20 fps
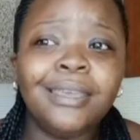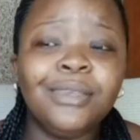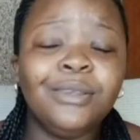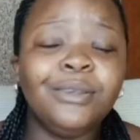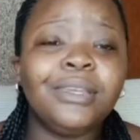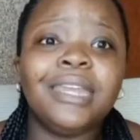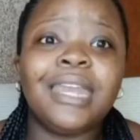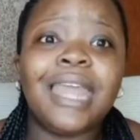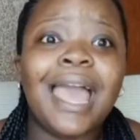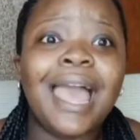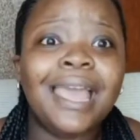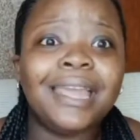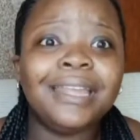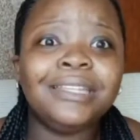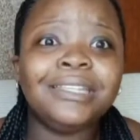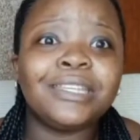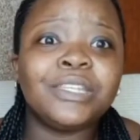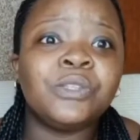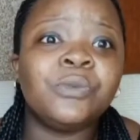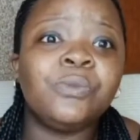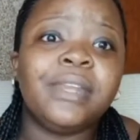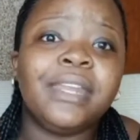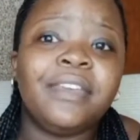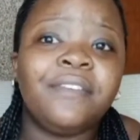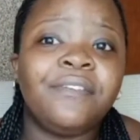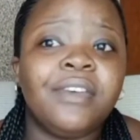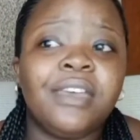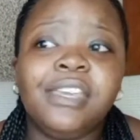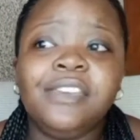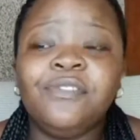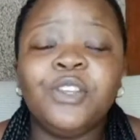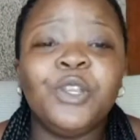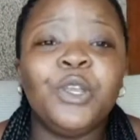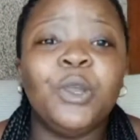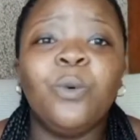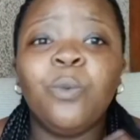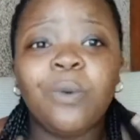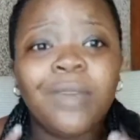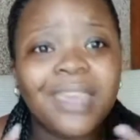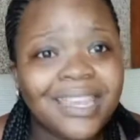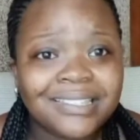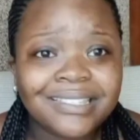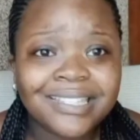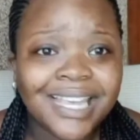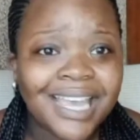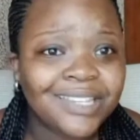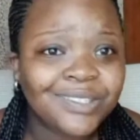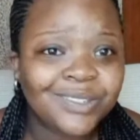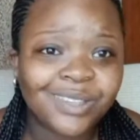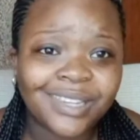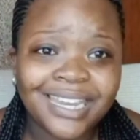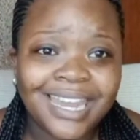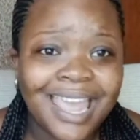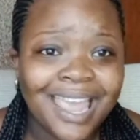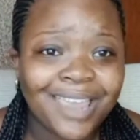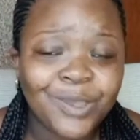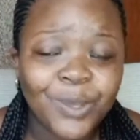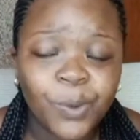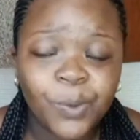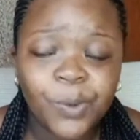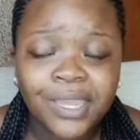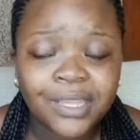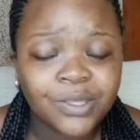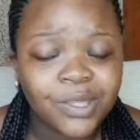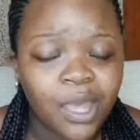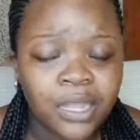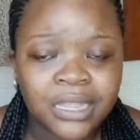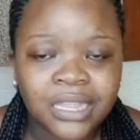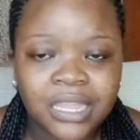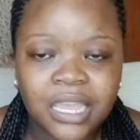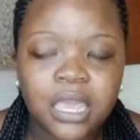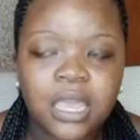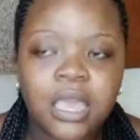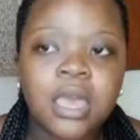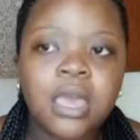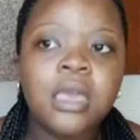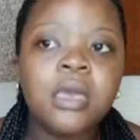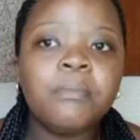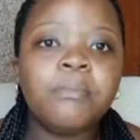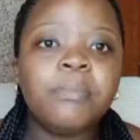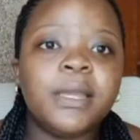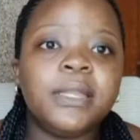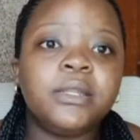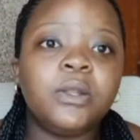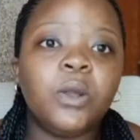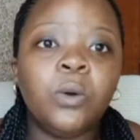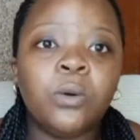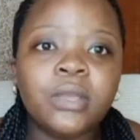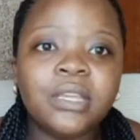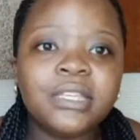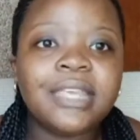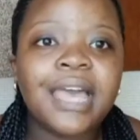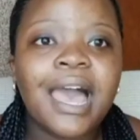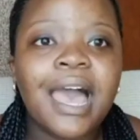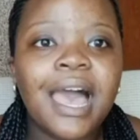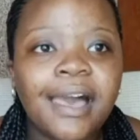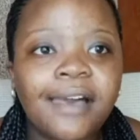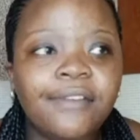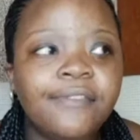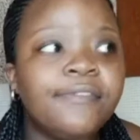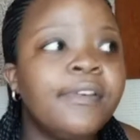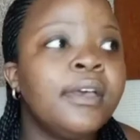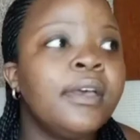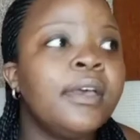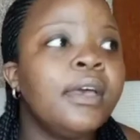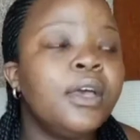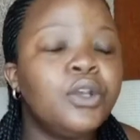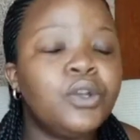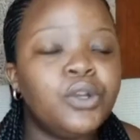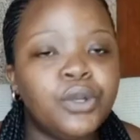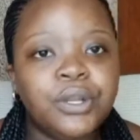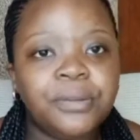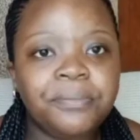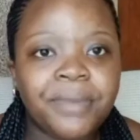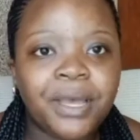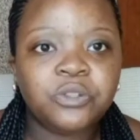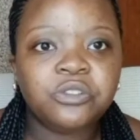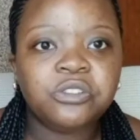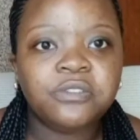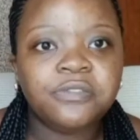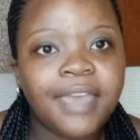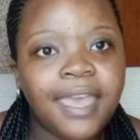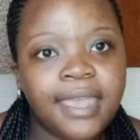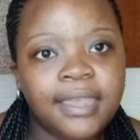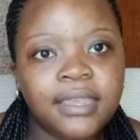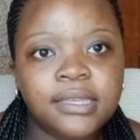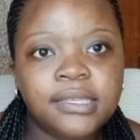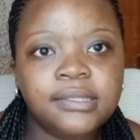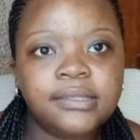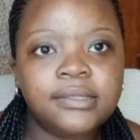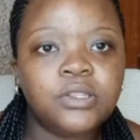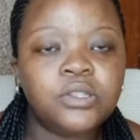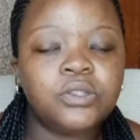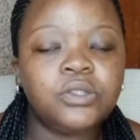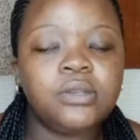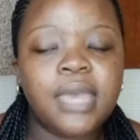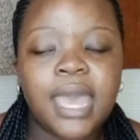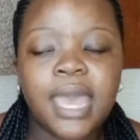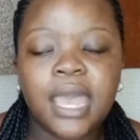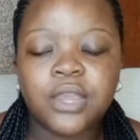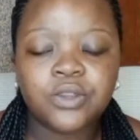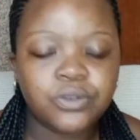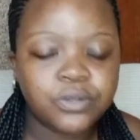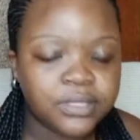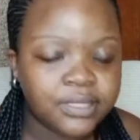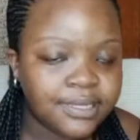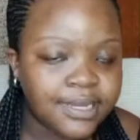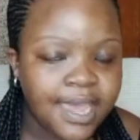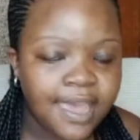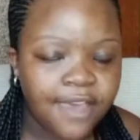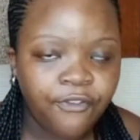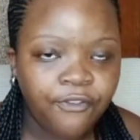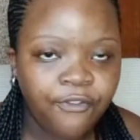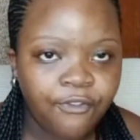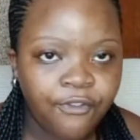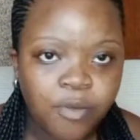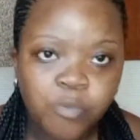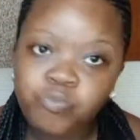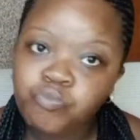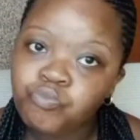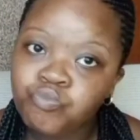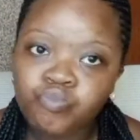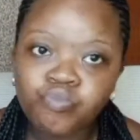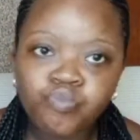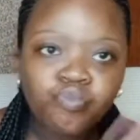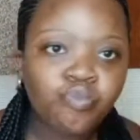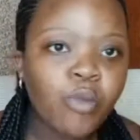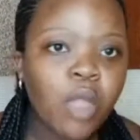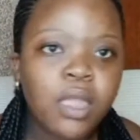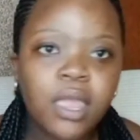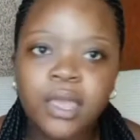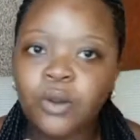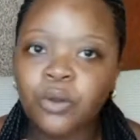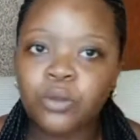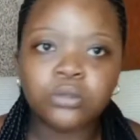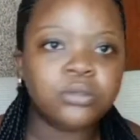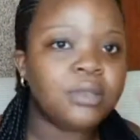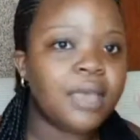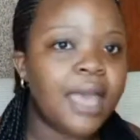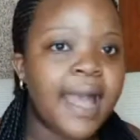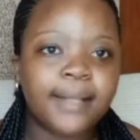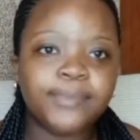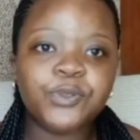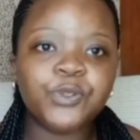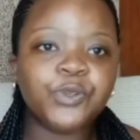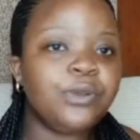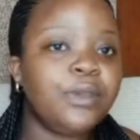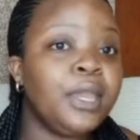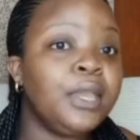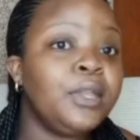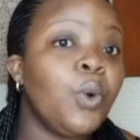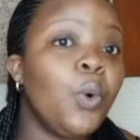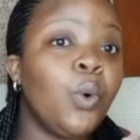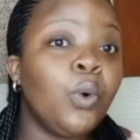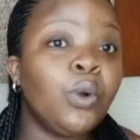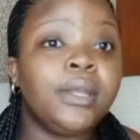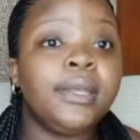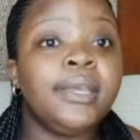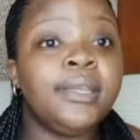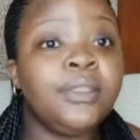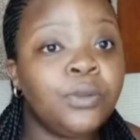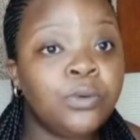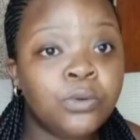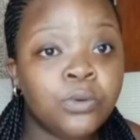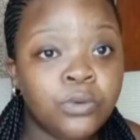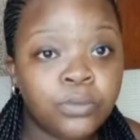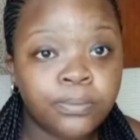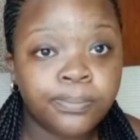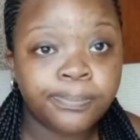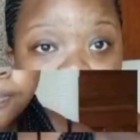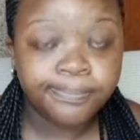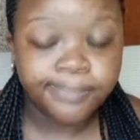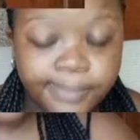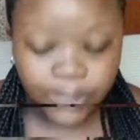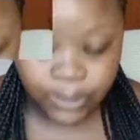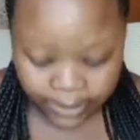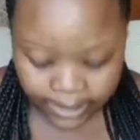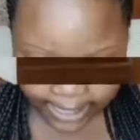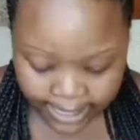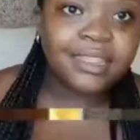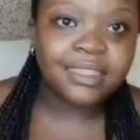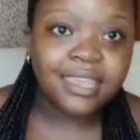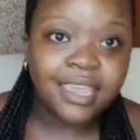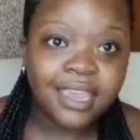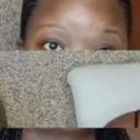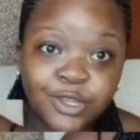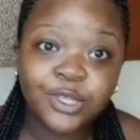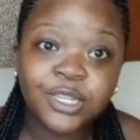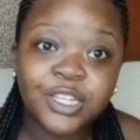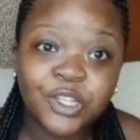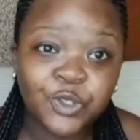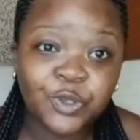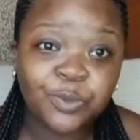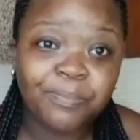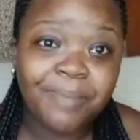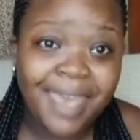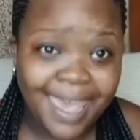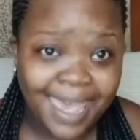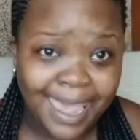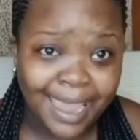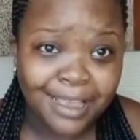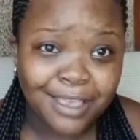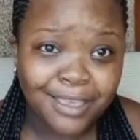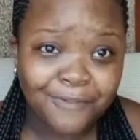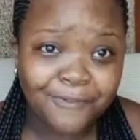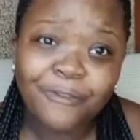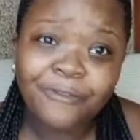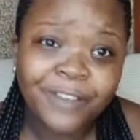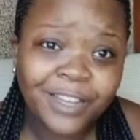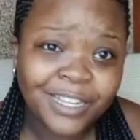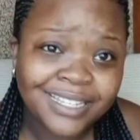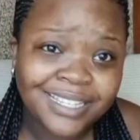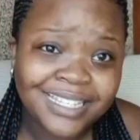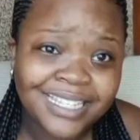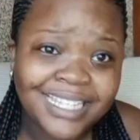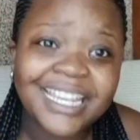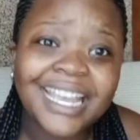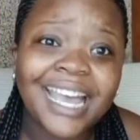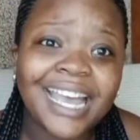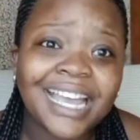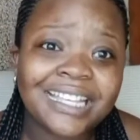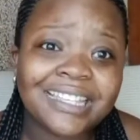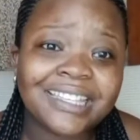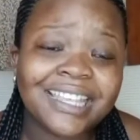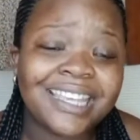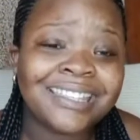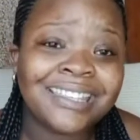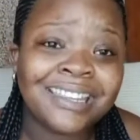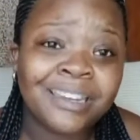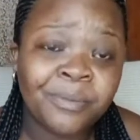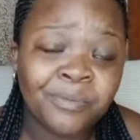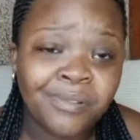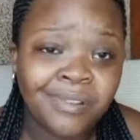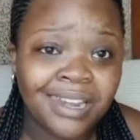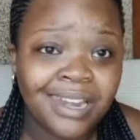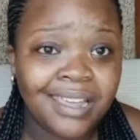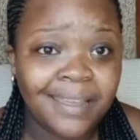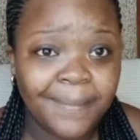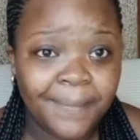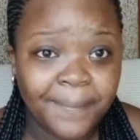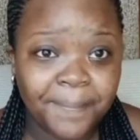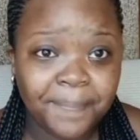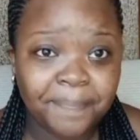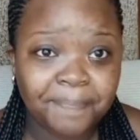You can hang just whatever, even your wigs, guys. You can hang your wigs on there, but always have a good amount of hangers just to hang your stuff. It also helps create order in the room. Another thing you need to pack for varsity, guys, is an umbrella.